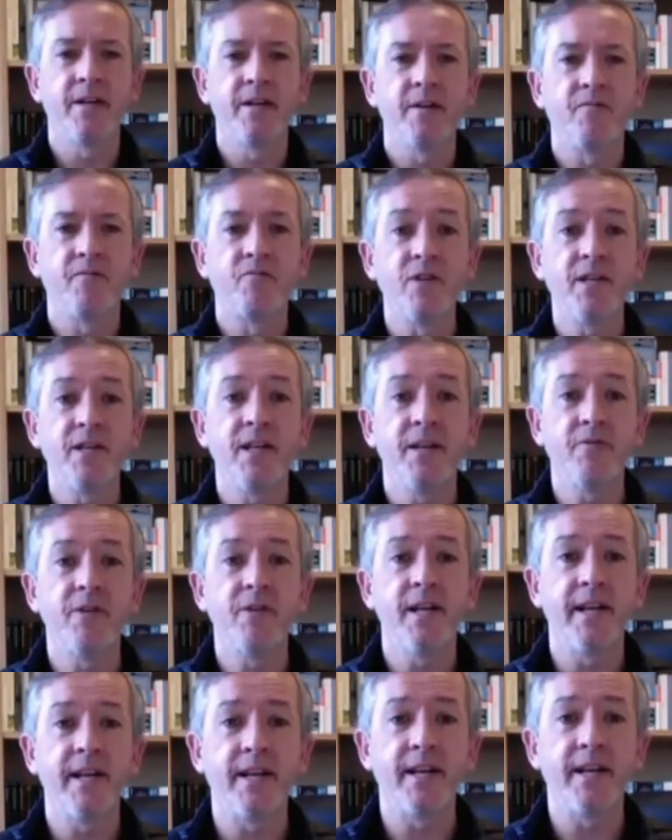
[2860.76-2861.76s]
really,
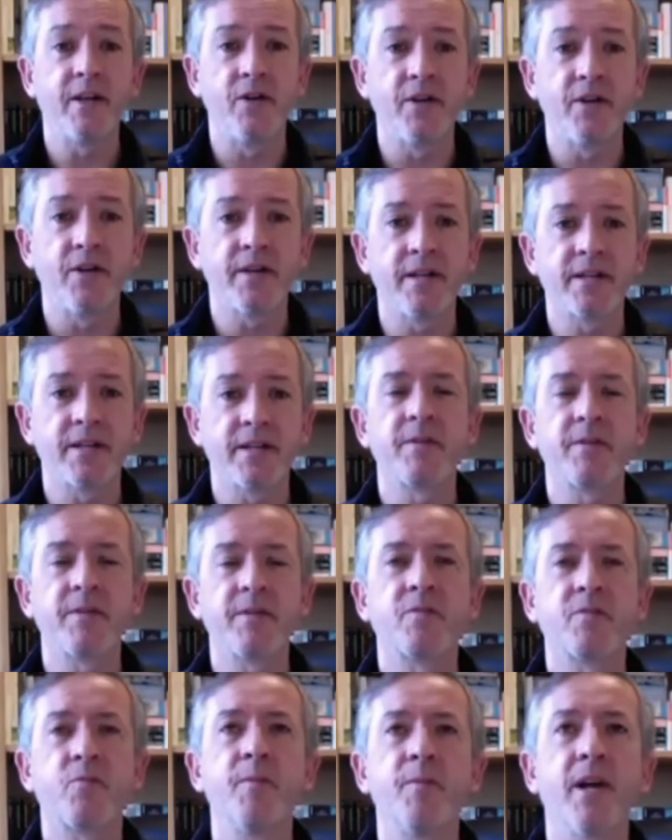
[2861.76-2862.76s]
really good. And
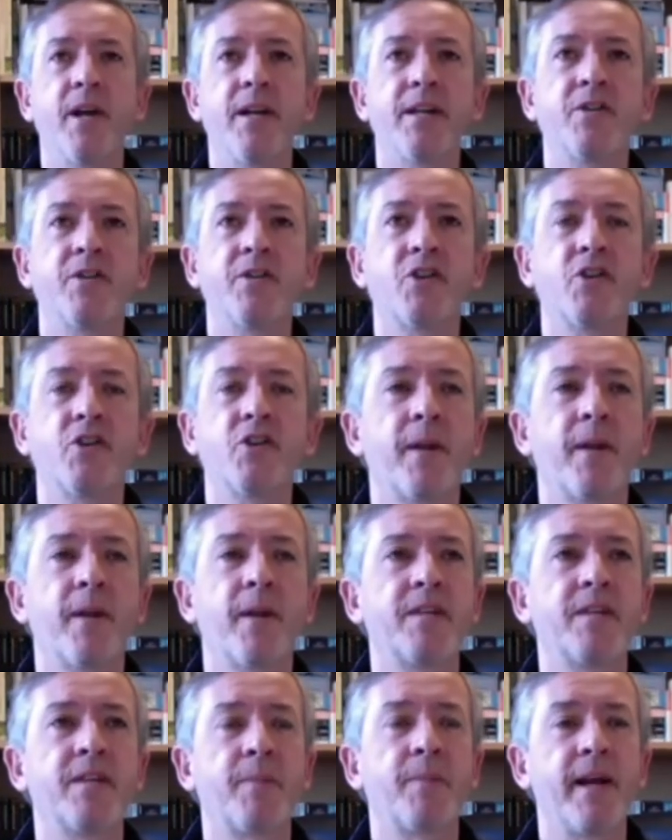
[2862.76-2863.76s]
sometimes we might listen to two
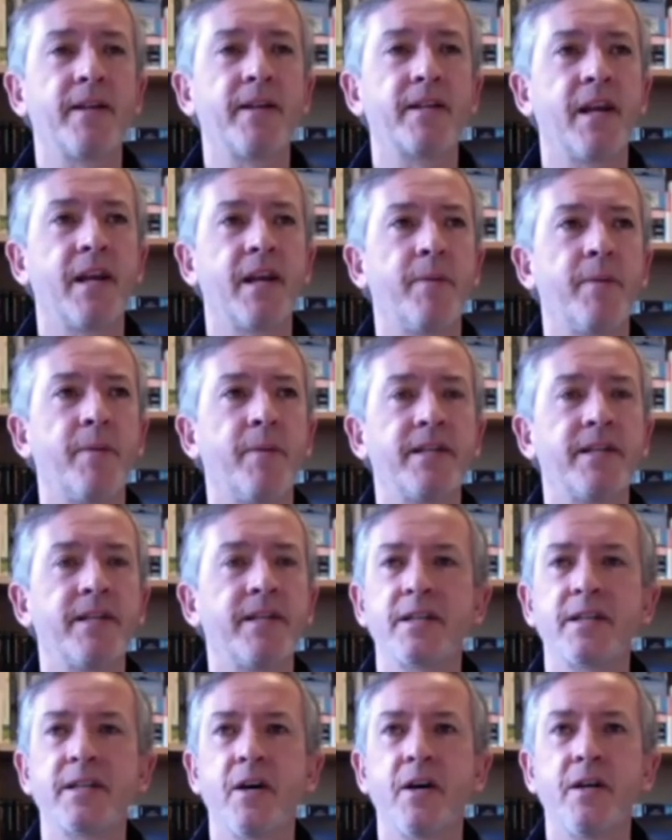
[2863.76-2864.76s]
players playing the same piece and
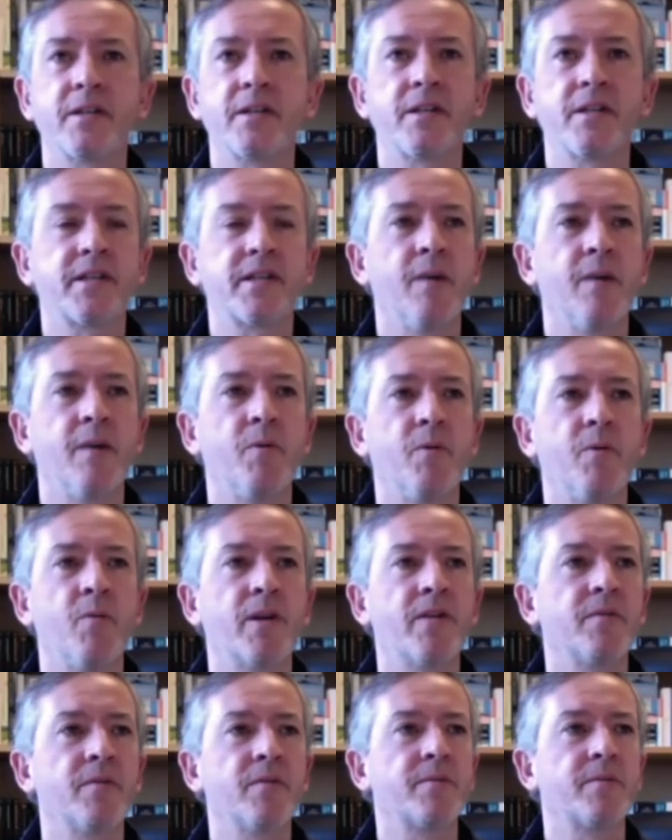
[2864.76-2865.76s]
it's hard to tell, but one
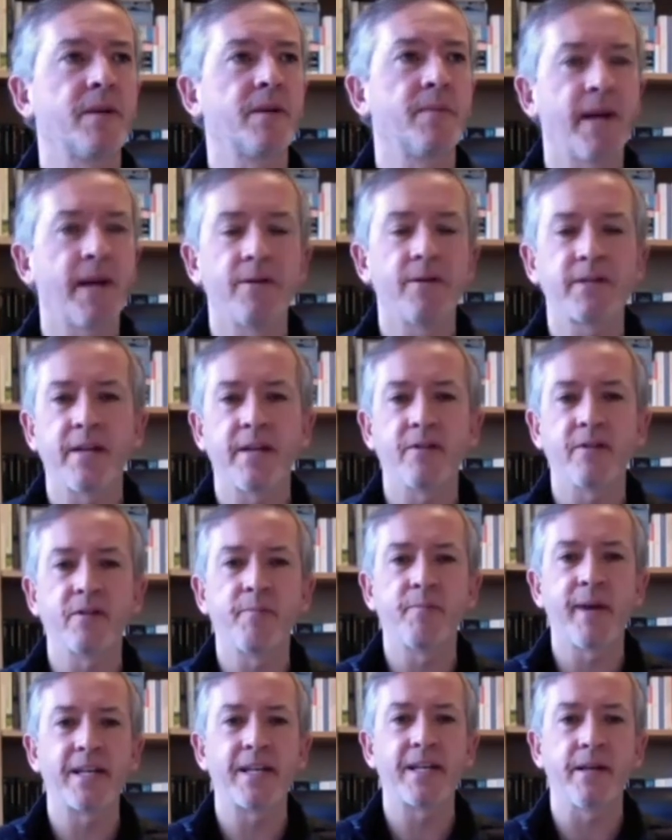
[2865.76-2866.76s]
of them somehow sounds
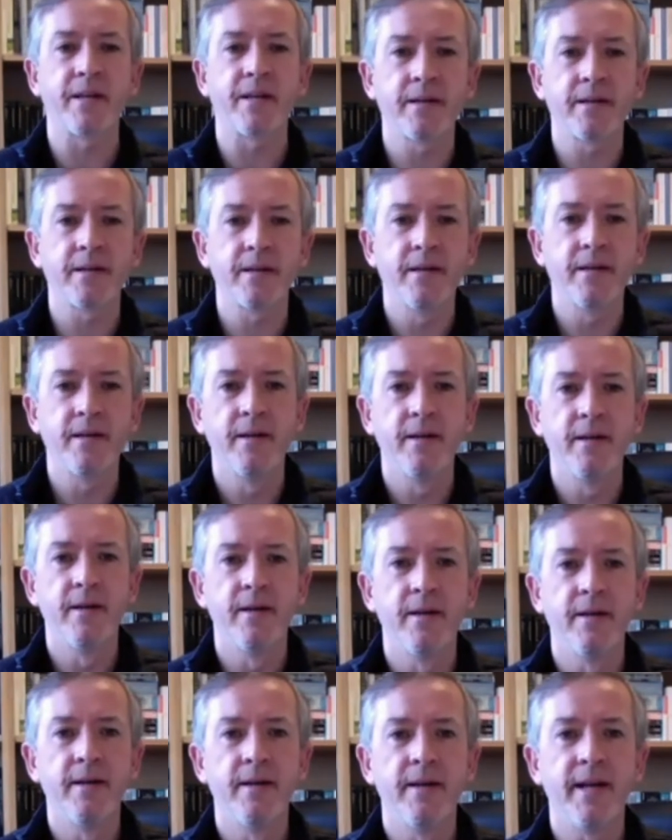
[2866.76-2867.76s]
better
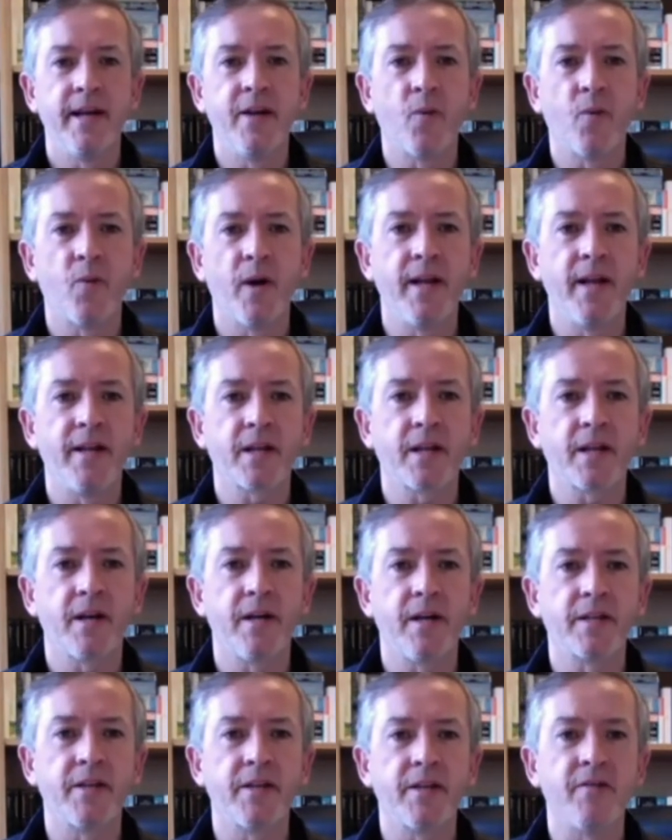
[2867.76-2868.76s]
in a way that's
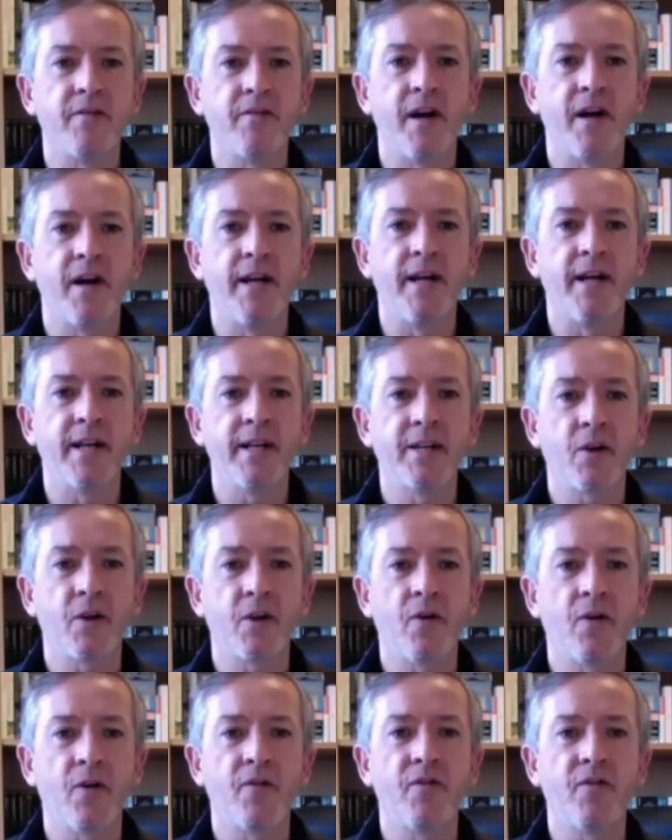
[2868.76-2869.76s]
hard to define. And it's
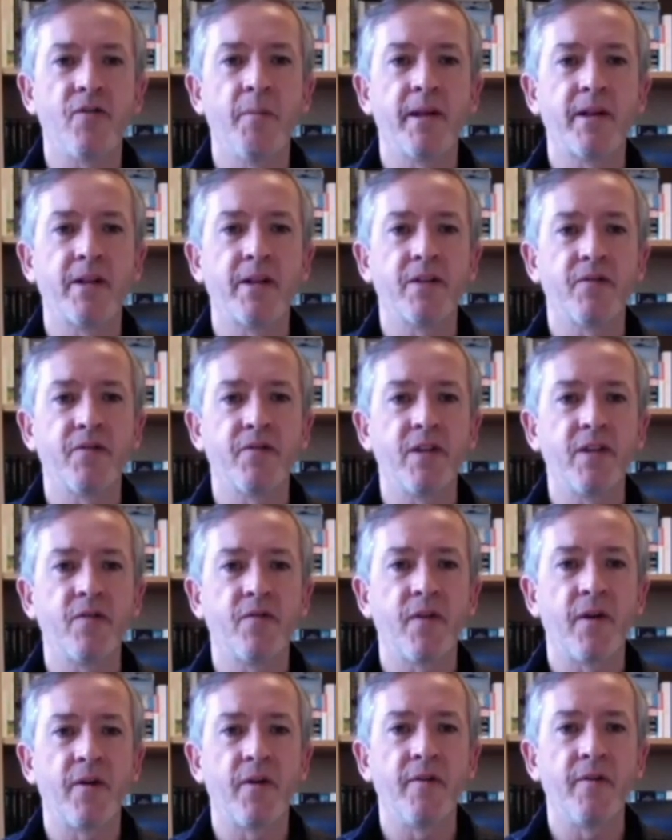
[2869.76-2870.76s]
often because of these
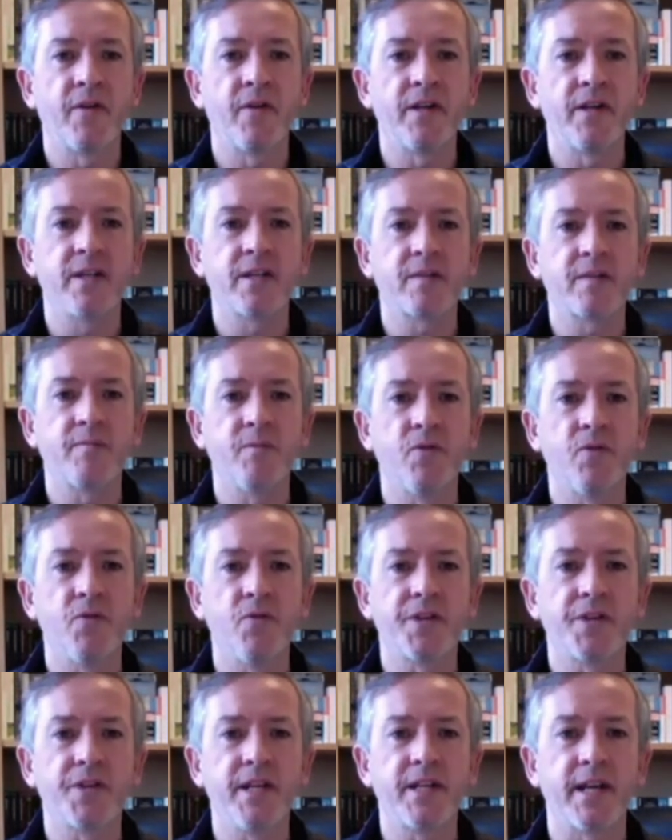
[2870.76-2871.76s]
very, very small
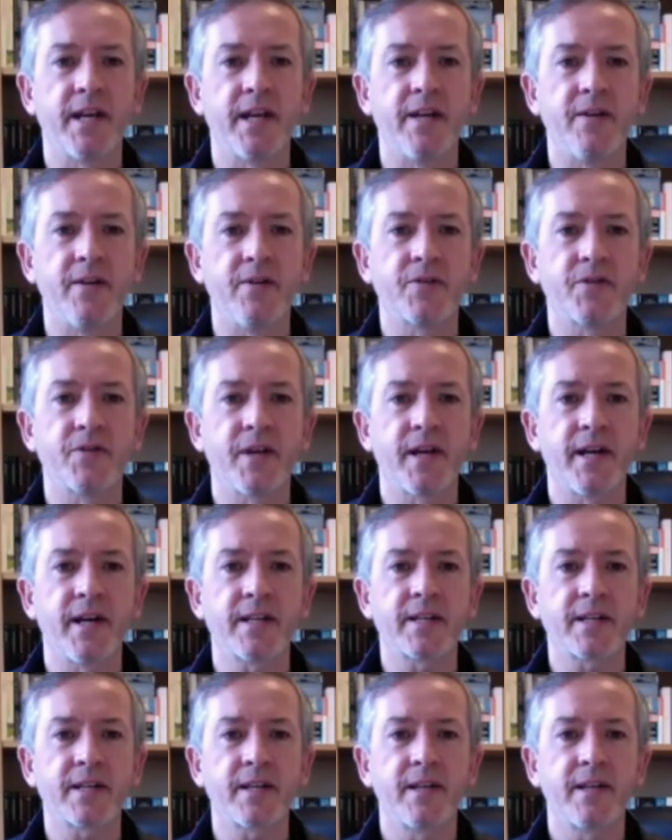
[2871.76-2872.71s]
details that